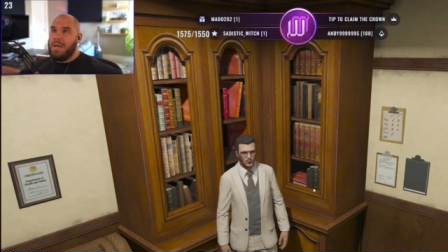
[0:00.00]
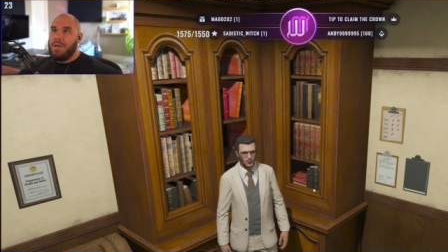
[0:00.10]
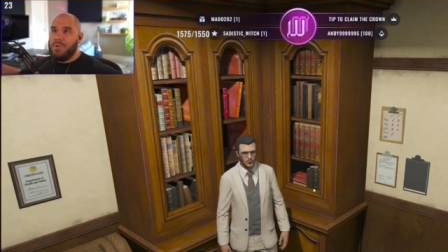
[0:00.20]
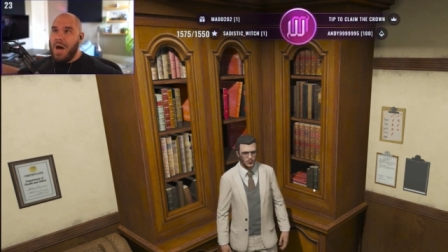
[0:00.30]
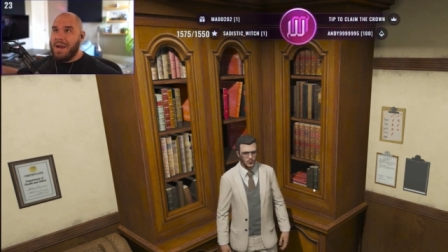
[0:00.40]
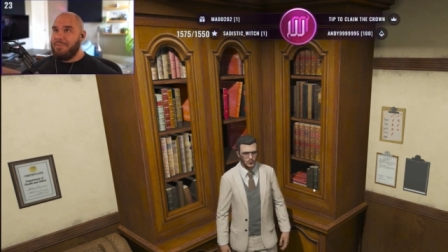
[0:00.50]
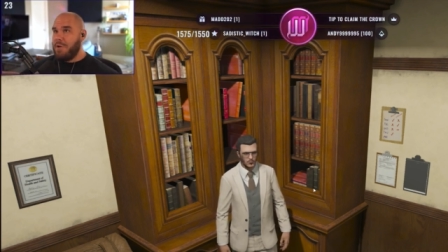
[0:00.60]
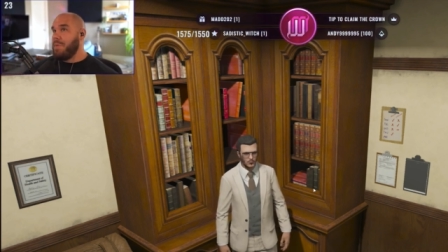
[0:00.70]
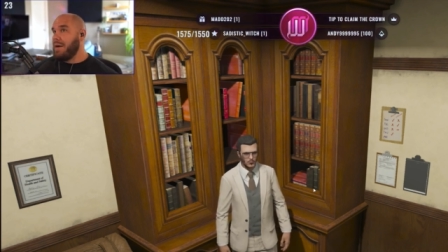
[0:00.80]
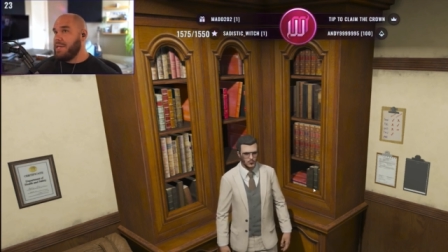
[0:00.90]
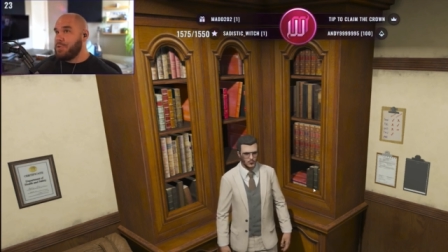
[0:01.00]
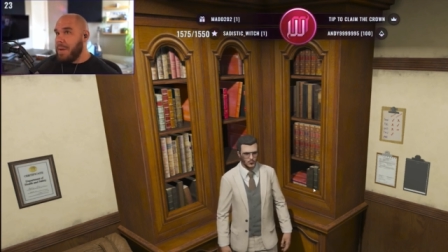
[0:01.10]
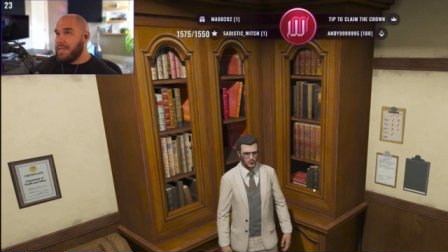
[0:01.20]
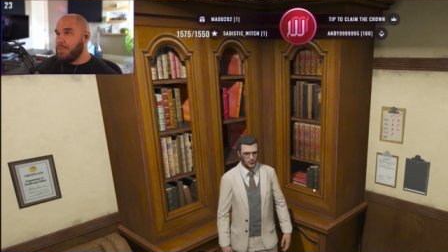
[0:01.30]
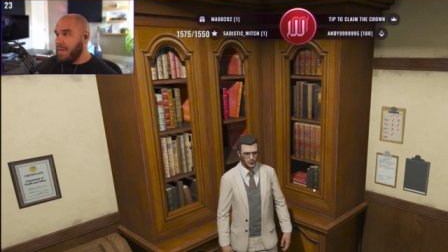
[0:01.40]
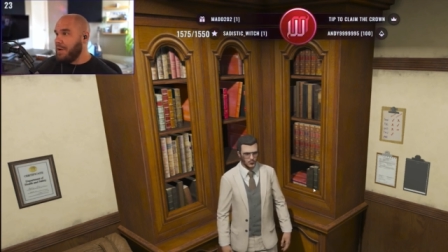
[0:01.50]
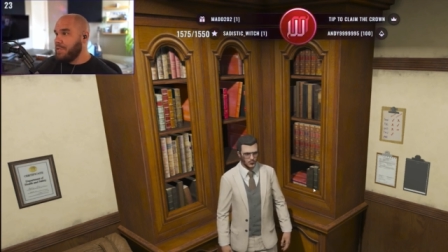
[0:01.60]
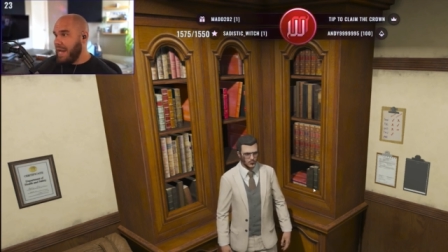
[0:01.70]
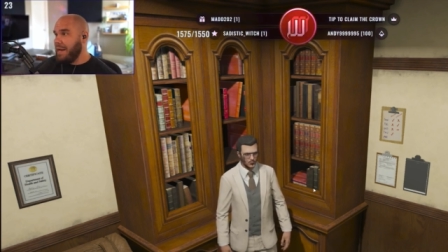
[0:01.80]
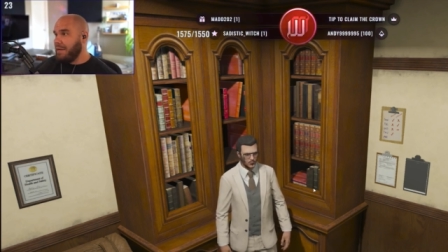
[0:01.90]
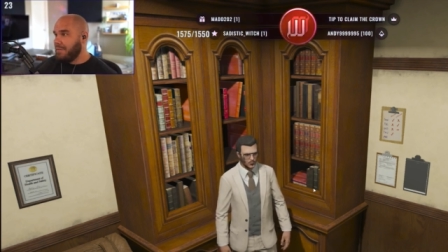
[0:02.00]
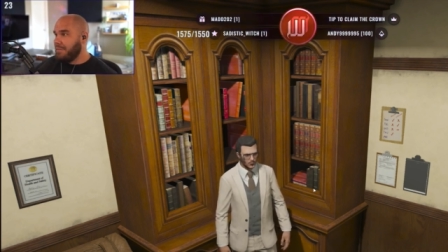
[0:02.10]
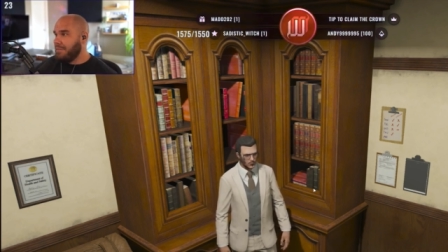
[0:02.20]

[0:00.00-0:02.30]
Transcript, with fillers: not everybody is meant to be entertaining.